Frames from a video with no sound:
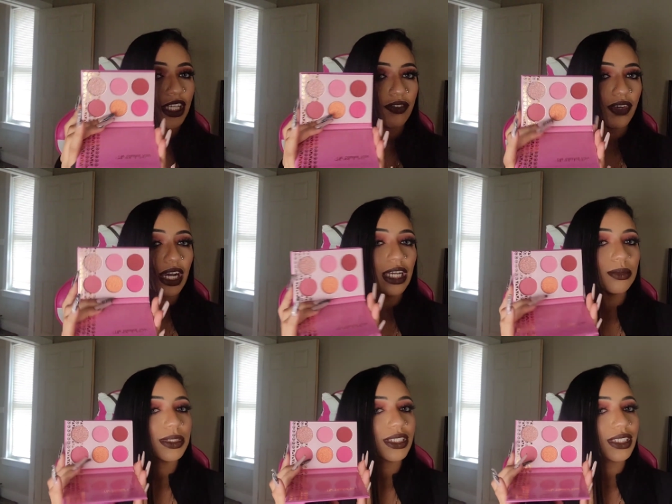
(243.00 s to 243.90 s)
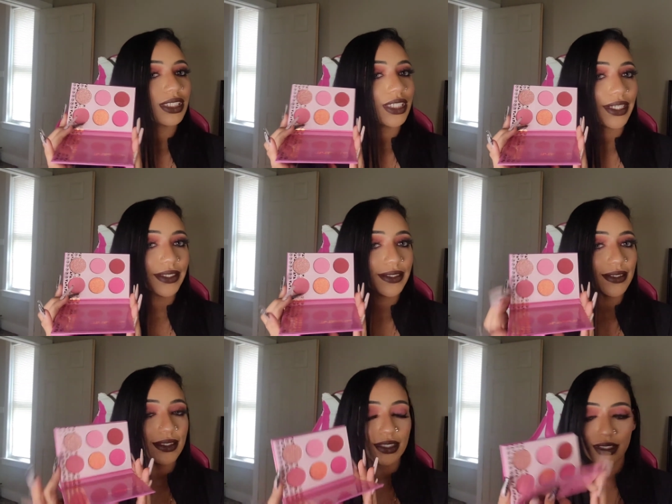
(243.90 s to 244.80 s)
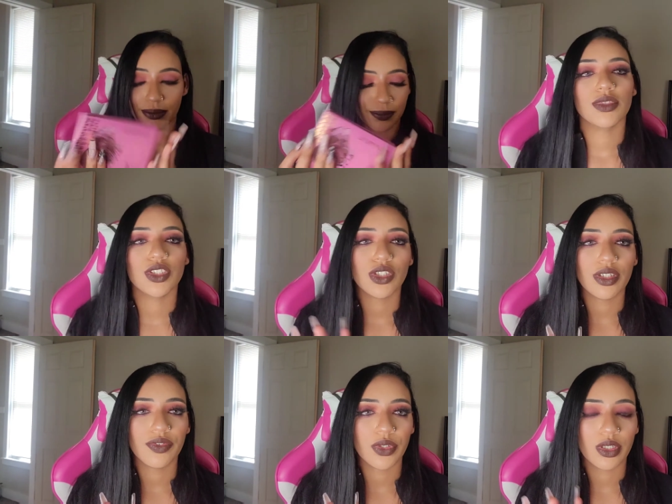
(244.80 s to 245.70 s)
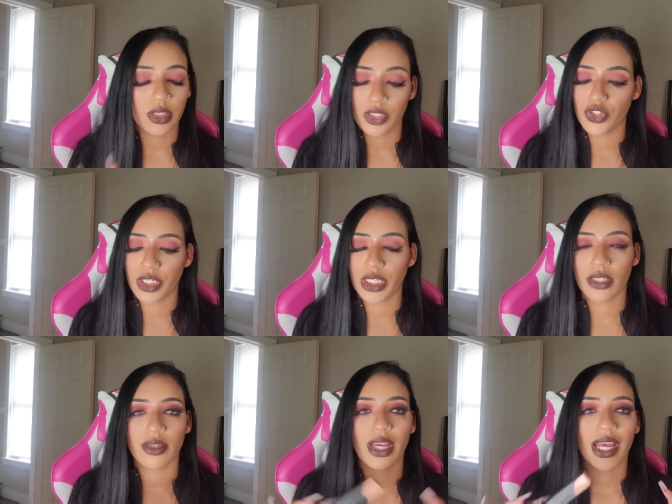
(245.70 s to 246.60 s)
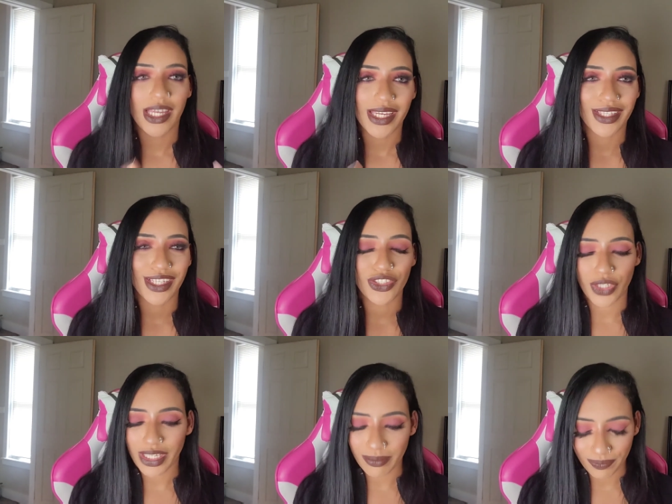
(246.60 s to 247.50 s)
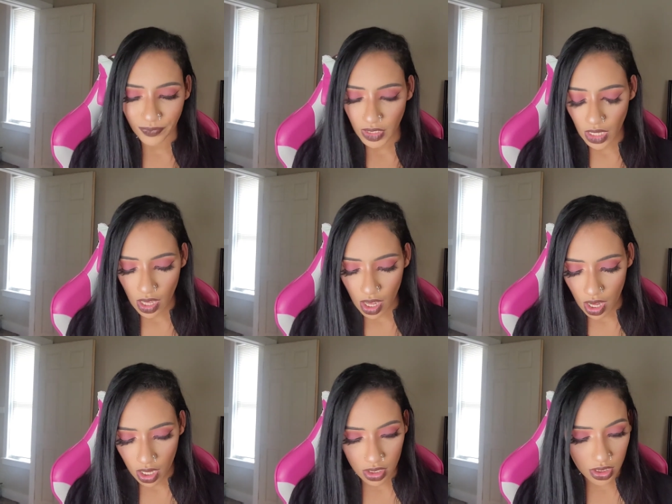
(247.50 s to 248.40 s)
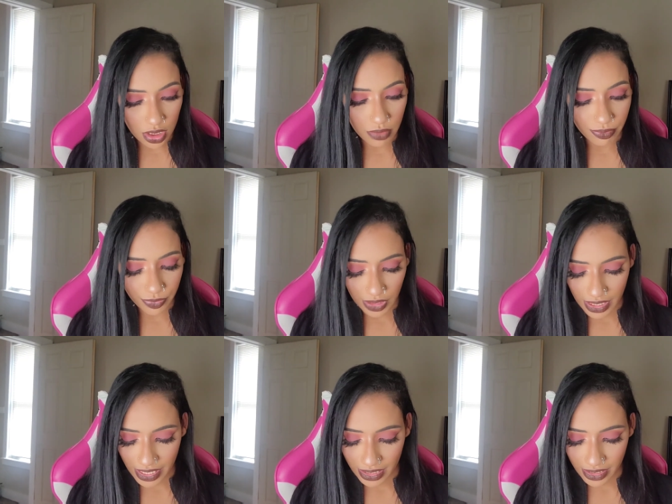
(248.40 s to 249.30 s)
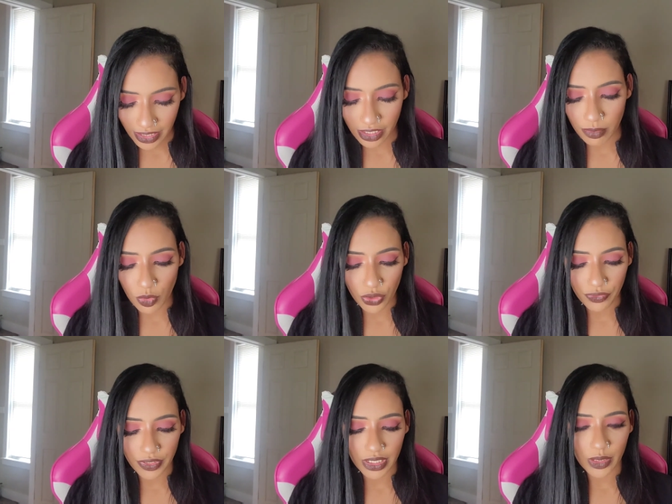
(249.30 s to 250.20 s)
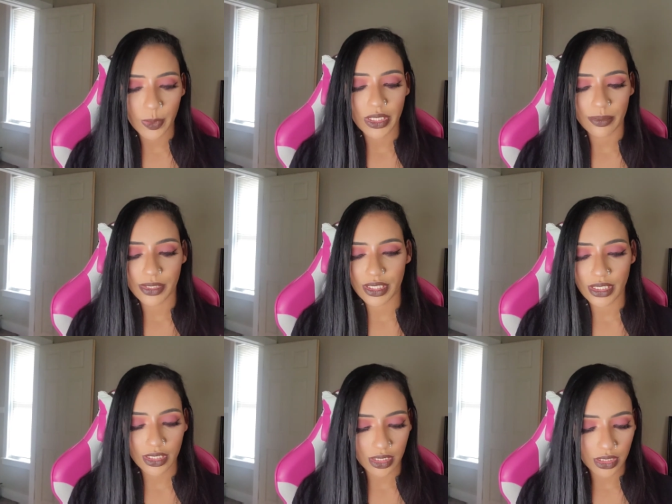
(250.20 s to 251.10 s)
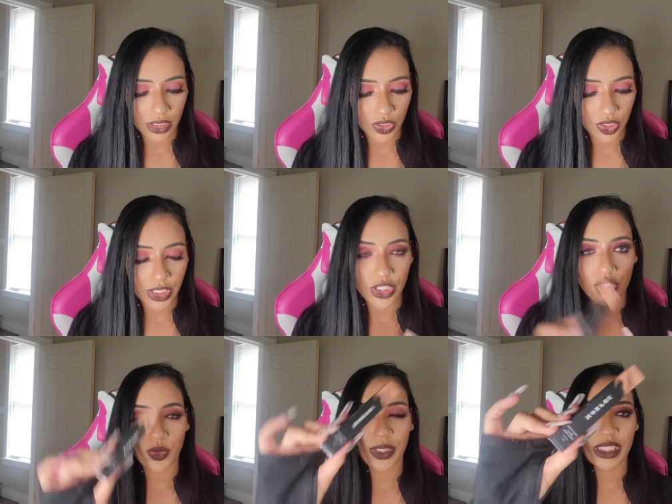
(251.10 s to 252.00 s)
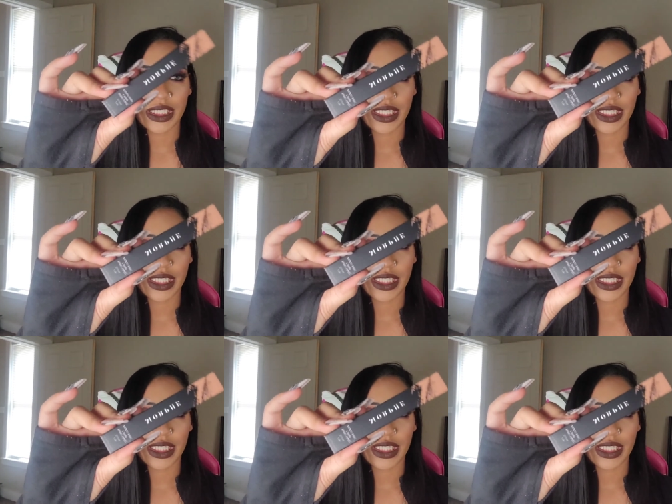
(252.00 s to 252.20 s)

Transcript: Pink vibes, yes. Sorry if you hear the train. I hate that train. Um, next, I got a Morphe liquid lipstick in the shade Sweet